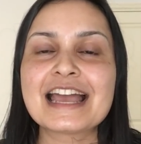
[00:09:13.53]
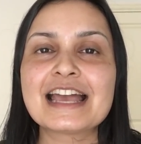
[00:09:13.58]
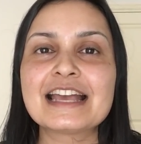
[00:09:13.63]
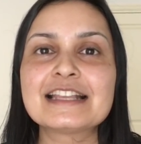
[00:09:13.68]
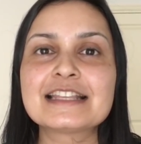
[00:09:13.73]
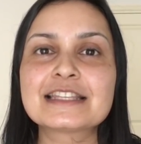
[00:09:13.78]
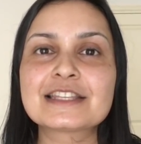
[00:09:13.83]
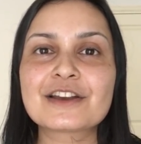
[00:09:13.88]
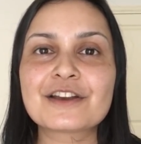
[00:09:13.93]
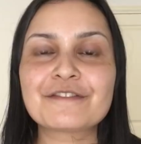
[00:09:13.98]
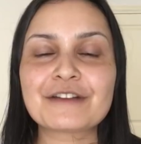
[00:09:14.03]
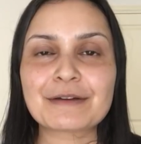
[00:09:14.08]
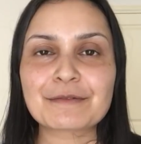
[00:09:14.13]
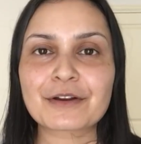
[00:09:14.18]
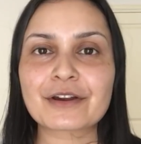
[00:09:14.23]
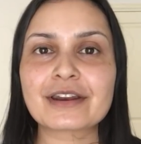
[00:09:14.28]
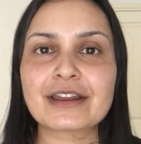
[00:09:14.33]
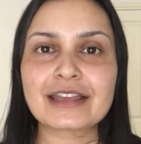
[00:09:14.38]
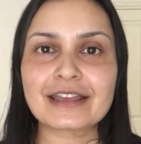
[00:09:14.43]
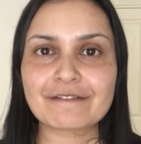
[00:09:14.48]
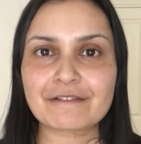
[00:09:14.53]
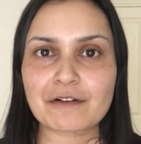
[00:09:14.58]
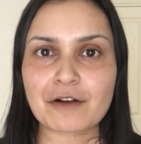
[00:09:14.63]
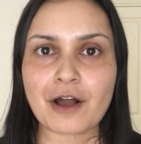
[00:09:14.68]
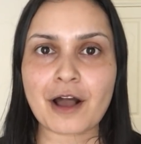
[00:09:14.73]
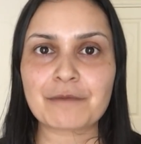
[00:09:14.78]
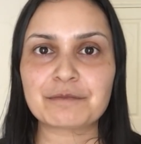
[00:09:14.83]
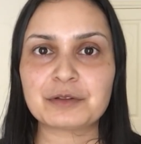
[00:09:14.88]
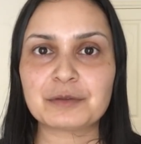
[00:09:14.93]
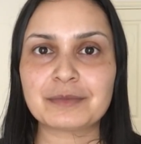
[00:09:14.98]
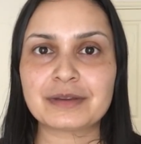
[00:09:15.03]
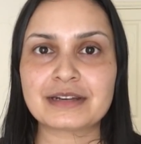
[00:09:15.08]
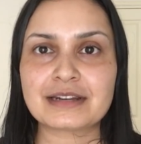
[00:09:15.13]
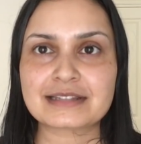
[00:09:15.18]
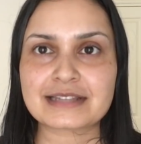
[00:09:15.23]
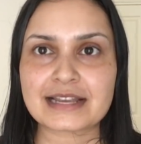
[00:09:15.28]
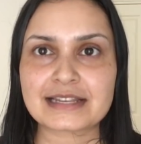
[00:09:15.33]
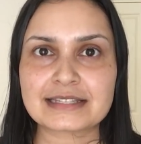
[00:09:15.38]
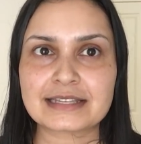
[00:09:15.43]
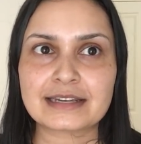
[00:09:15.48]
And so if I'm going to give a compliment
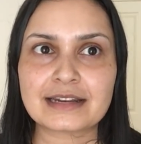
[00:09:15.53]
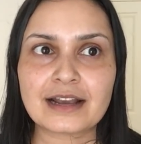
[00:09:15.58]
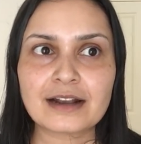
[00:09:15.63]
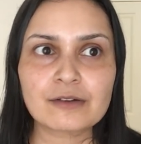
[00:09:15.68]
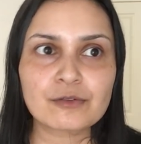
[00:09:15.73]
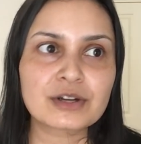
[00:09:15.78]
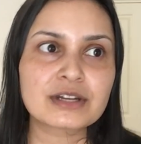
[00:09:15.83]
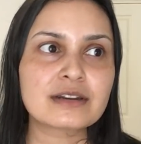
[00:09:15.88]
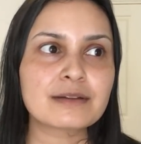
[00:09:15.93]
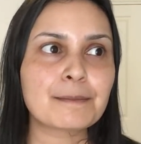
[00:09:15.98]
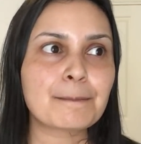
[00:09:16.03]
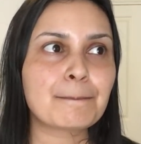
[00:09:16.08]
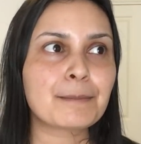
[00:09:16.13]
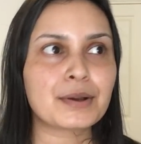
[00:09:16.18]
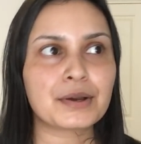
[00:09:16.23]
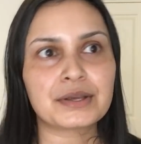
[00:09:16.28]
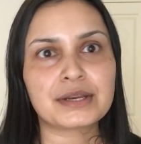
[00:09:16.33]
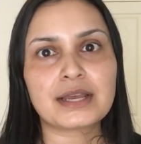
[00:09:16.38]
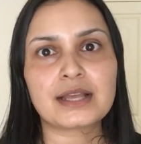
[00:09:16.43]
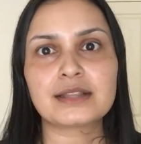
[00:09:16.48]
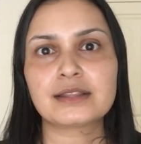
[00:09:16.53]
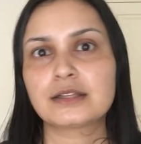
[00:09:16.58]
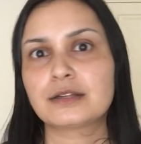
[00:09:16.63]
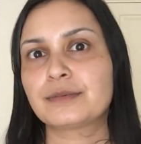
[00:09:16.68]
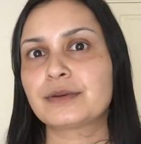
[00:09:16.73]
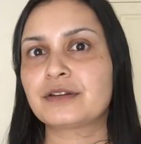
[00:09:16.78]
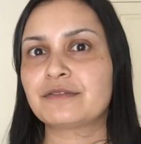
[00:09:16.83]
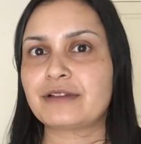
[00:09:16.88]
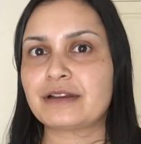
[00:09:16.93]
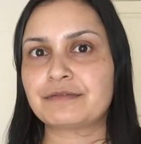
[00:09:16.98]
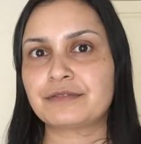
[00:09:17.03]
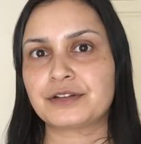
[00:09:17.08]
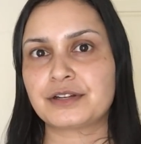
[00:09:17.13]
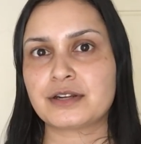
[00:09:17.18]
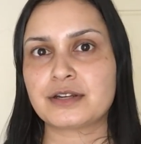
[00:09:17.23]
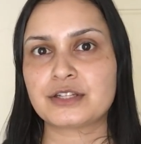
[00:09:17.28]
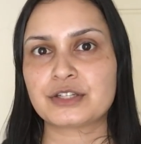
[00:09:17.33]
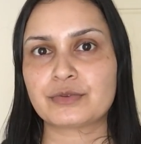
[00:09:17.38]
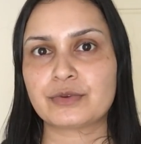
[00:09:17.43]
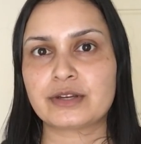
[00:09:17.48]
as I said, I want to put a little bit of effort
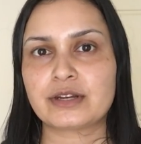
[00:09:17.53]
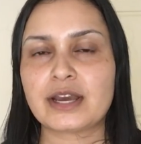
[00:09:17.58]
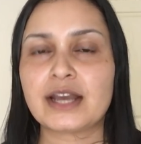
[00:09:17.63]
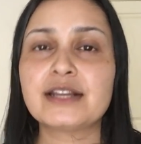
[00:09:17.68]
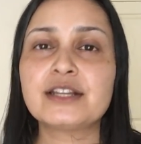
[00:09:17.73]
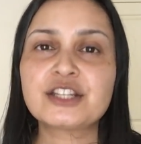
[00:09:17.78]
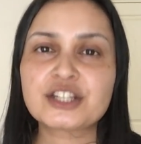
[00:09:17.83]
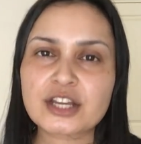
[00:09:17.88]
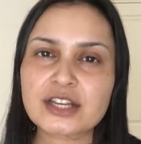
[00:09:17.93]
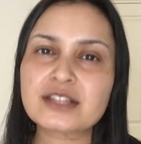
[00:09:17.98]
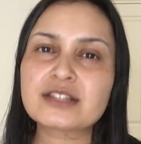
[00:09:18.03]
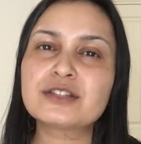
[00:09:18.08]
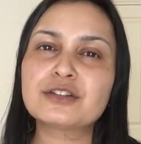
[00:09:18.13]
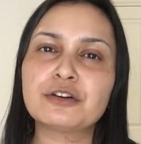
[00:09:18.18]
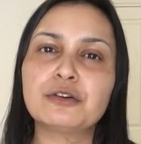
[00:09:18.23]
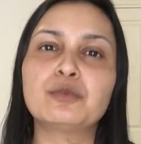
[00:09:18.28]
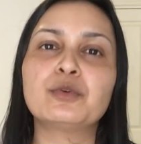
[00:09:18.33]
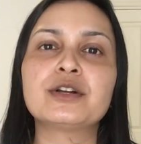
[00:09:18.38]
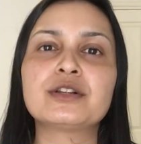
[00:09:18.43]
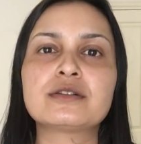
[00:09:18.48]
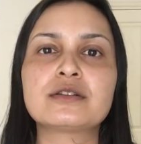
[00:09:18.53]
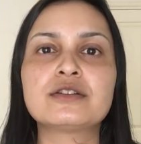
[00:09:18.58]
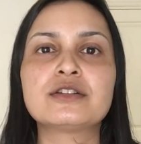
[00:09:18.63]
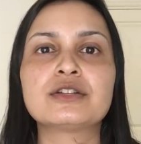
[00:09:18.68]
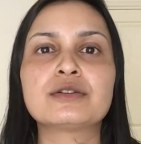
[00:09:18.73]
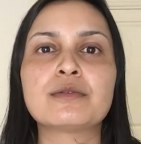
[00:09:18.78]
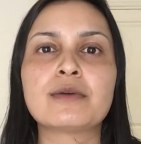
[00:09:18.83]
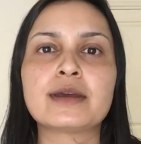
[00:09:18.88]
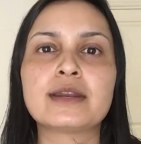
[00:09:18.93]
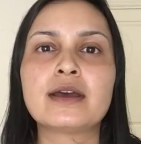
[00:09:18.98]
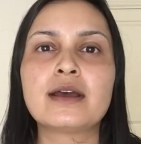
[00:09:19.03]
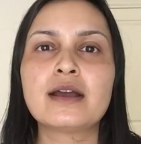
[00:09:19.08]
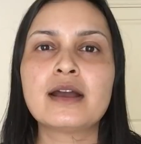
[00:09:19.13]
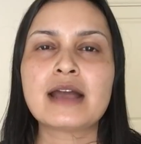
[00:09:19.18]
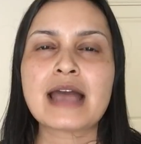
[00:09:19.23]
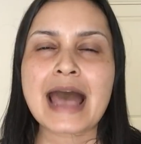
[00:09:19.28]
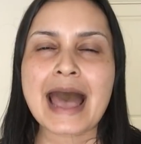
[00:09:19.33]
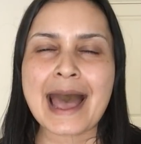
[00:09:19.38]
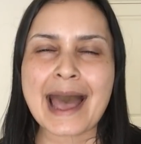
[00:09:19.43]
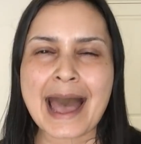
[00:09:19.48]
into it. I just don't want to do it
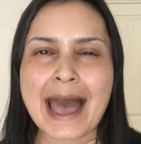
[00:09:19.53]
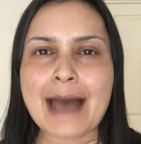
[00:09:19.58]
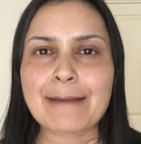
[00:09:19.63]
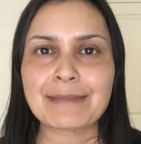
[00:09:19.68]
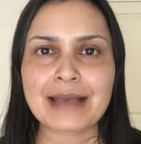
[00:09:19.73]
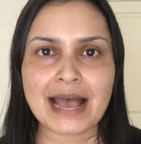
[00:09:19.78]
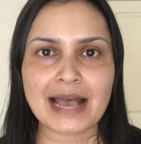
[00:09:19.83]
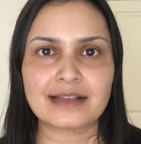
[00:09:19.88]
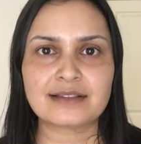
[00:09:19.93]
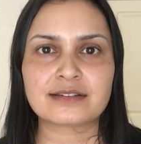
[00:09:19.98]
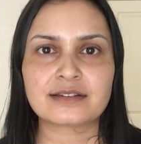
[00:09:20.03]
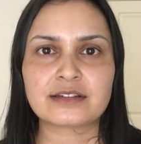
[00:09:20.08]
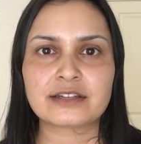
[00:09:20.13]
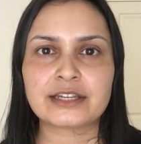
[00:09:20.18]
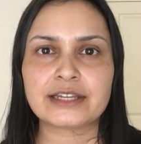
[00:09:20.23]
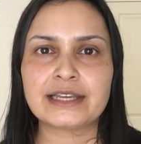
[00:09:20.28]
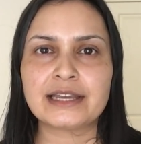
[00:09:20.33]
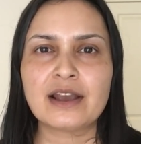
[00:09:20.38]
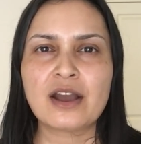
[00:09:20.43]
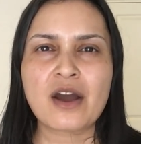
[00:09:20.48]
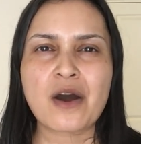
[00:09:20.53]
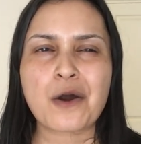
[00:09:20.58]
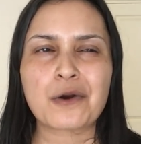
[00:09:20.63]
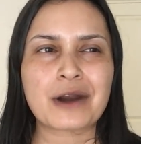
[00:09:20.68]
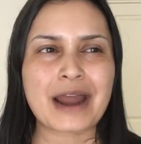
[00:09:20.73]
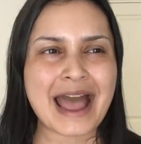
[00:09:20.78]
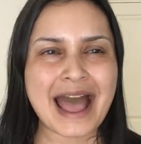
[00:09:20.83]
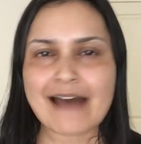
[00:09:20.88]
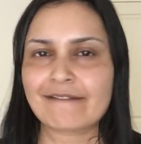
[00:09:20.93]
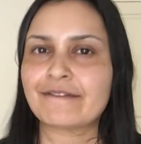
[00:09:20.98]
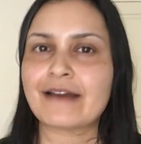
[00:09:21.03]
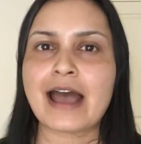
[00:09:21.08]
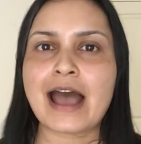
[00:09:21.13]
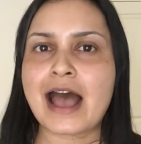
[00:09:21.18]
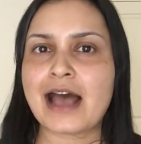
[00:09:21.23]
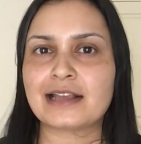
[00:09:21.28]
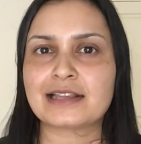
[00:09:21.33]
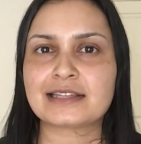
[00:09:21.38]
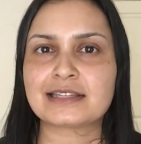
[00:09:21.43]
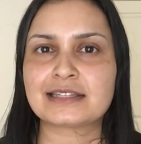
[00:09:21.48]
haphazardly or
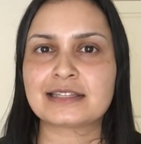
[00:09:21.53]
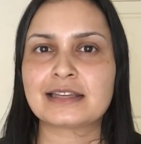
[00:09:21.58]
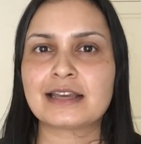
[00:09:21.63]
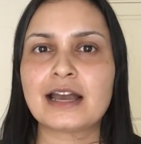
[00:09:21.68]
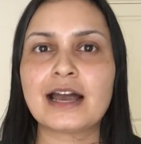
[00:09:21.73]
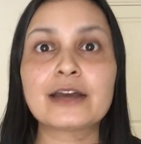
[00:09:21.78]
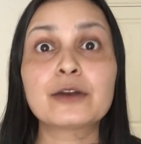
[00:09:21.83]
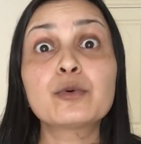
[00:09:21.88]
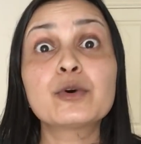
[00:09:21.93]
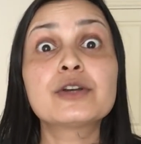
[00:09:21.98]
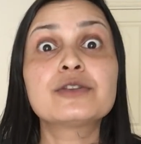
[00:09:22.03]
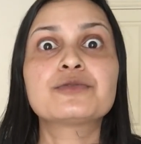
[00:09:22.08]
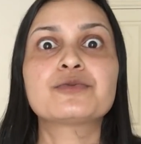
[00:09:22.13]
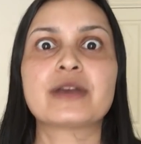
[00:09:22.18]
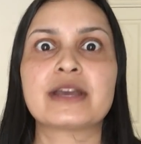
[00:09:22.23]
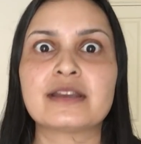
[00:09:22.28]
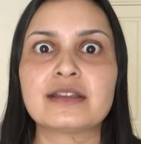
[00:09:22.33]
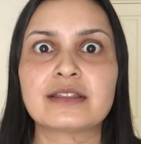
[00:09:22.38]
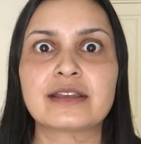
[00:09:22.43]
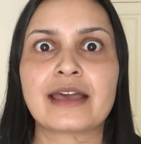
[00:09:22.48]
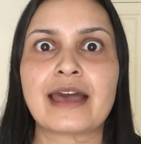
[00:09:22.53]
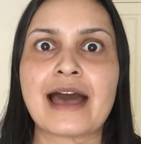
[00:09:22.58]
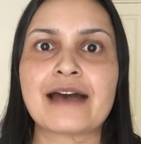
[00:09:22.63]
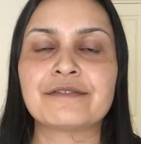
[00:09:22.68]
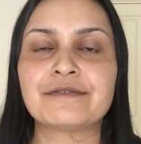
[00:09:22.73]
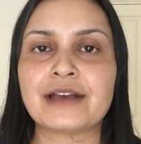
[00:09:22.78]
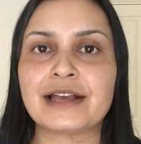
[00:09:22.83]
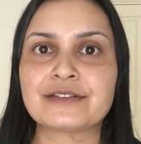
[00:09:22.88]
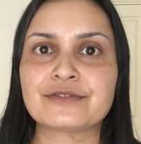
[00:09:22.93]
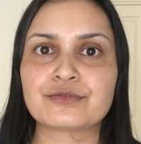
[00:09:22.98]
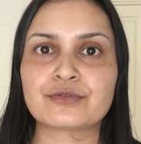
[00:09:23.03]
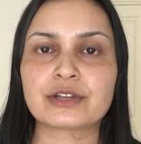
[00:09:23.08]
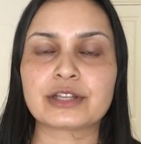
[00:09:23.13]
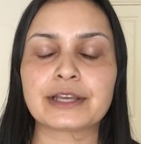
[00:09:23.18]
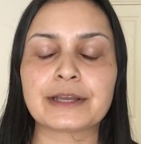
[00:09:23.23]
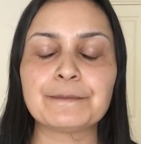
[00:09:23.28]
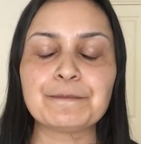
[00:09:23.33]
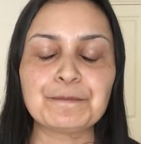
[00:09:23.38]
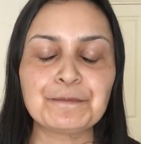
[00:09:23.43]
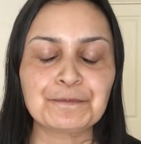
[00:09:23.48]
half-assed. I don't want to do anything half-assed,
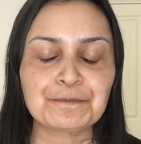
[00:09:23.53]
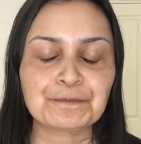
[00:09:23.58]
really